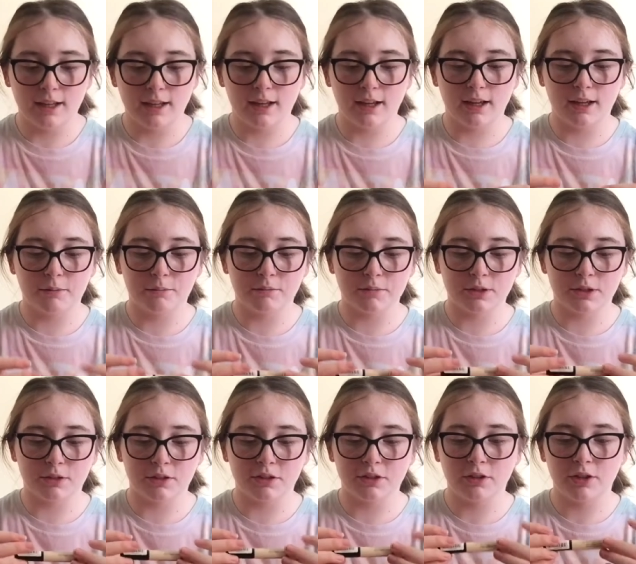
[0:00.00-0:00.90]
Um,
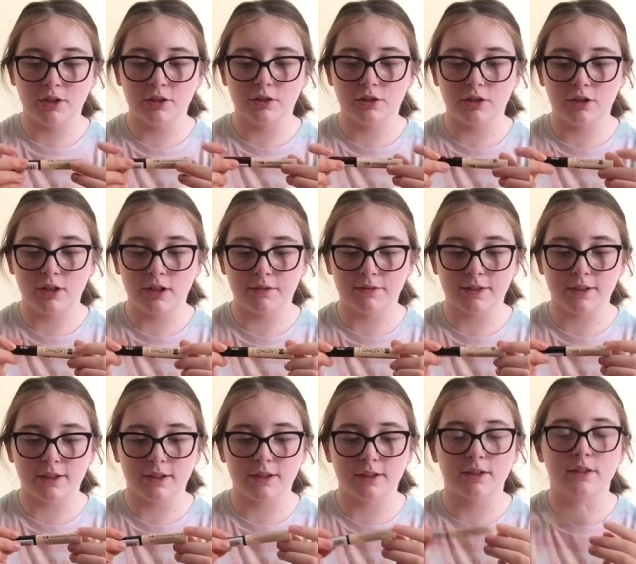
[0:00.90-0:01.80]
so I got
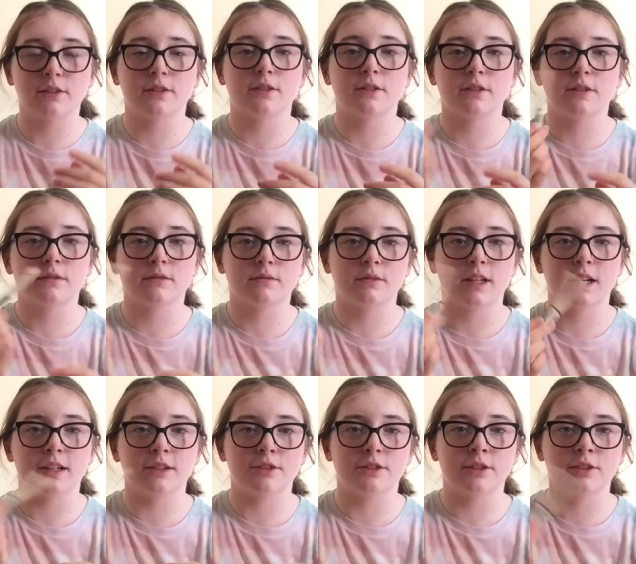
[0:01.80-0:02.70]
another
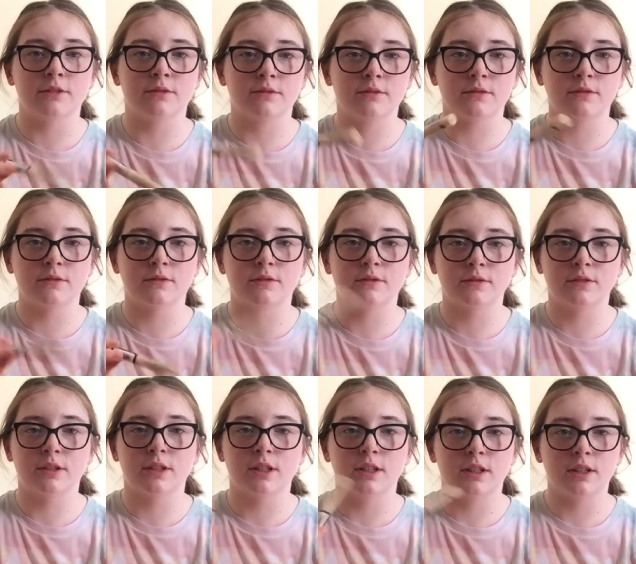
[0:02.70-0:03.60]
Collection
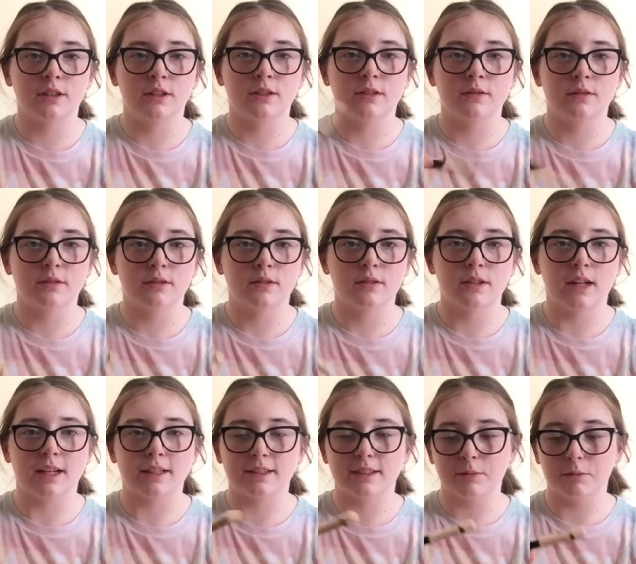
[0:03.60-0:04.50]

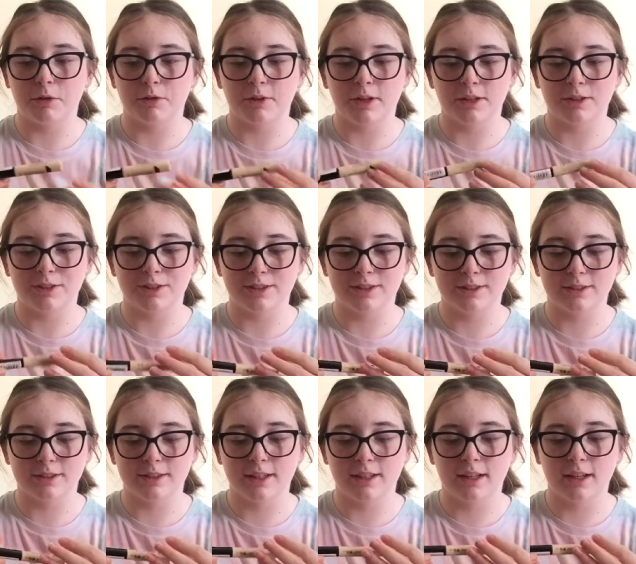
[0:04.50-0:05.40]
Lasting Perfection
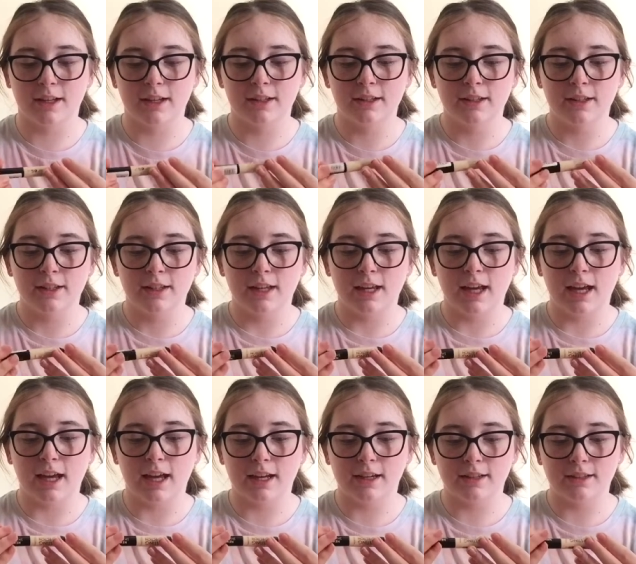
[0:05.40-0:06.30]
concealer
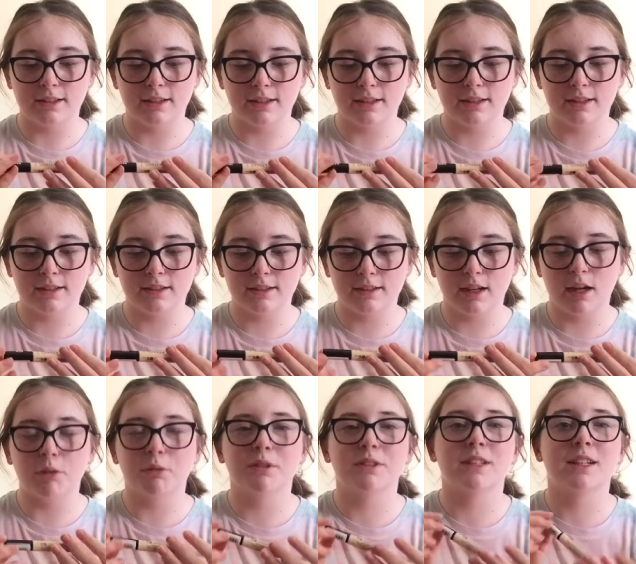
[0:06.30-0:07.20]
and I
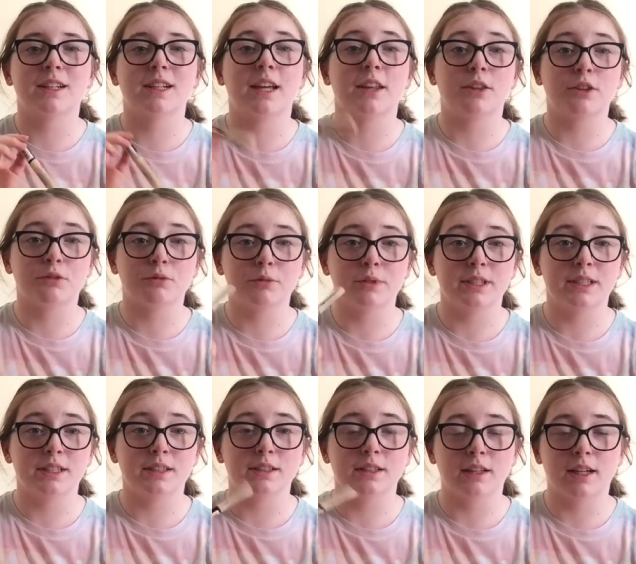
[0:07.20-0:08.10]
was going to get the
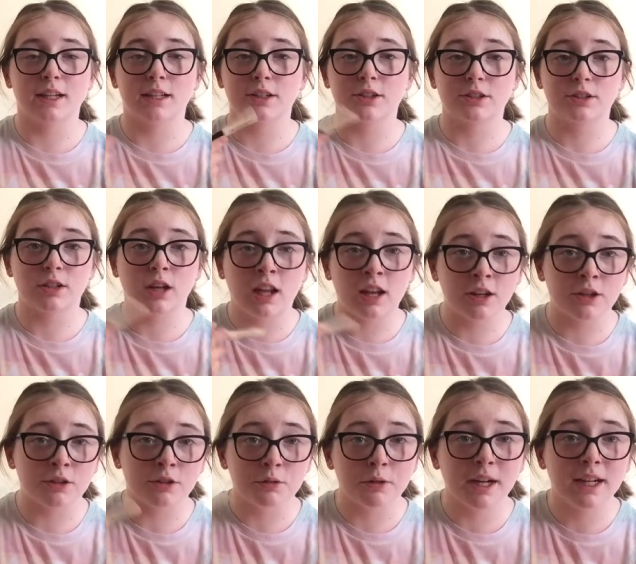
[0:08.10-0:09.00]
green like colour
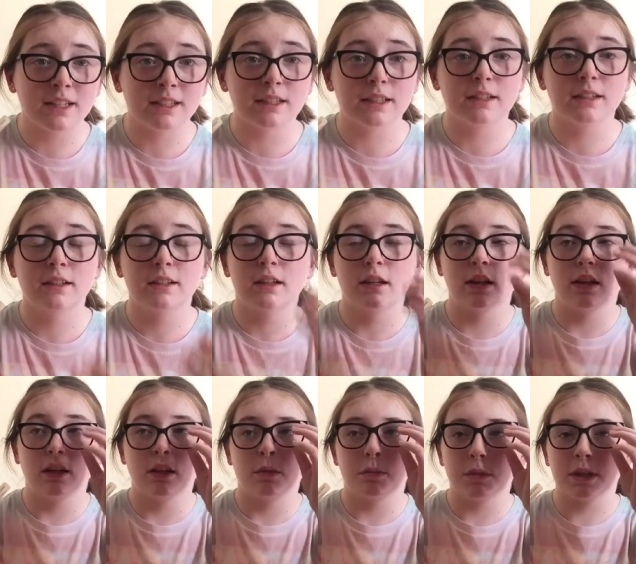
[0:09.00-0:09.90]
corrector
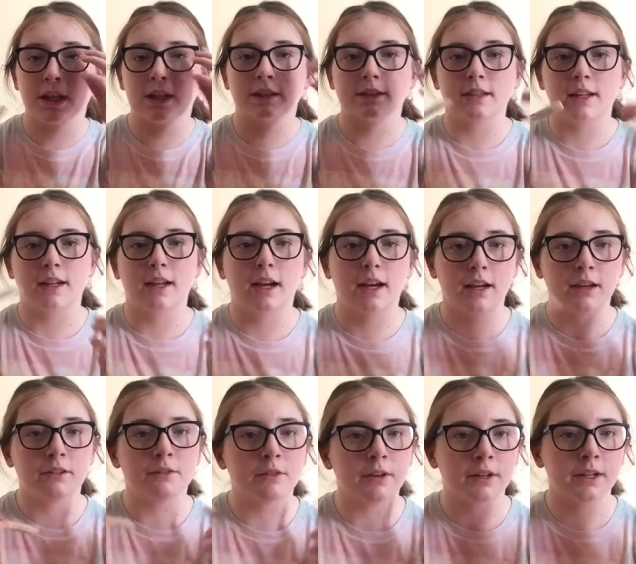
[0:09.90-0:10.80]
because like I
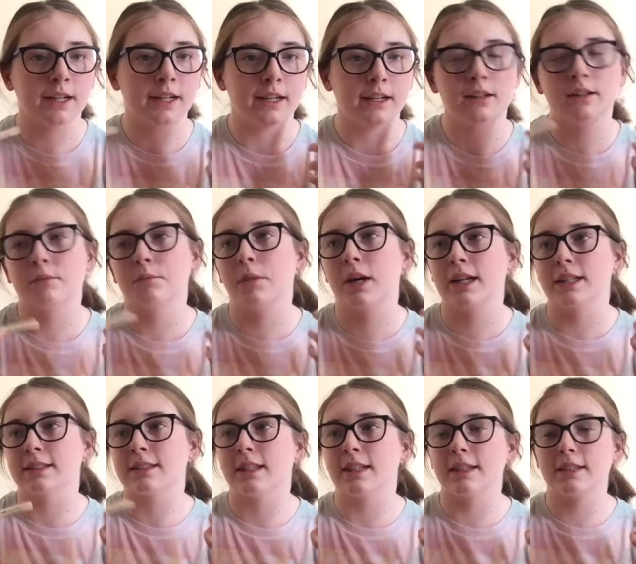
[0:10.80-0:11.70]
have very, my
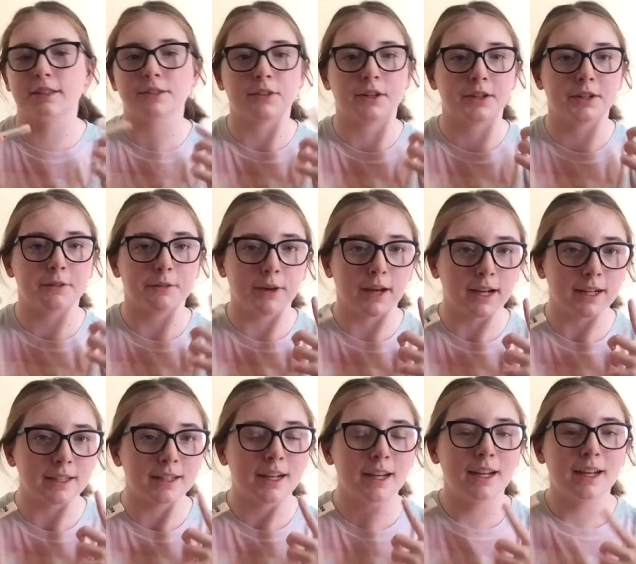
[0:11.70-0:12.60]
skin is very red.